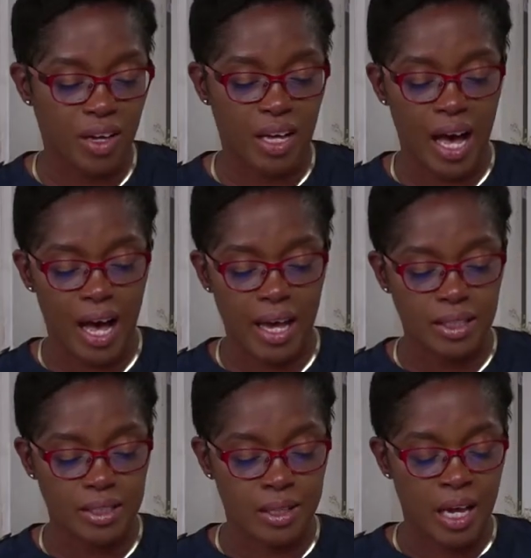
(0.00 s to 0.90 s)

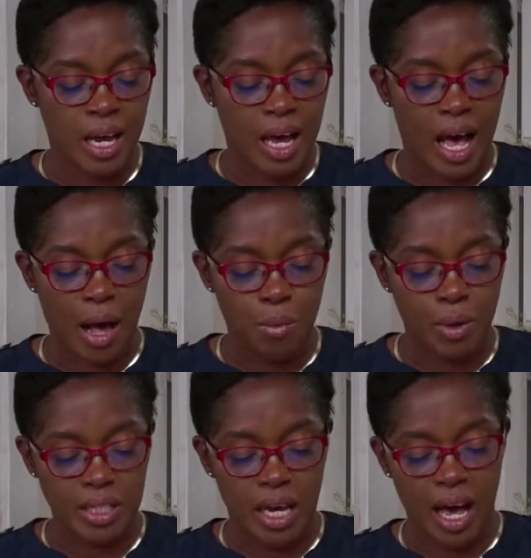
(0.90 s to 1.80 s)
heights, and
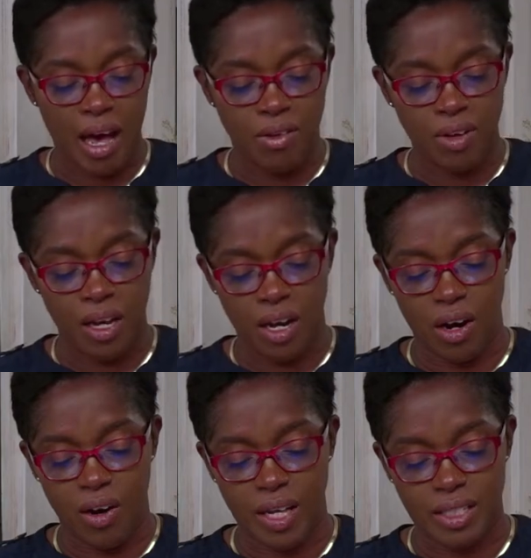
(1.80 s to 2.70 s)
what I have
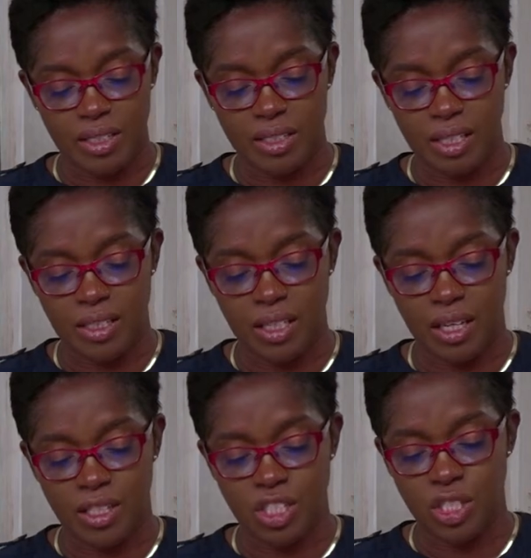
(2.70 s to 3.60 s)
here is a 6-inch,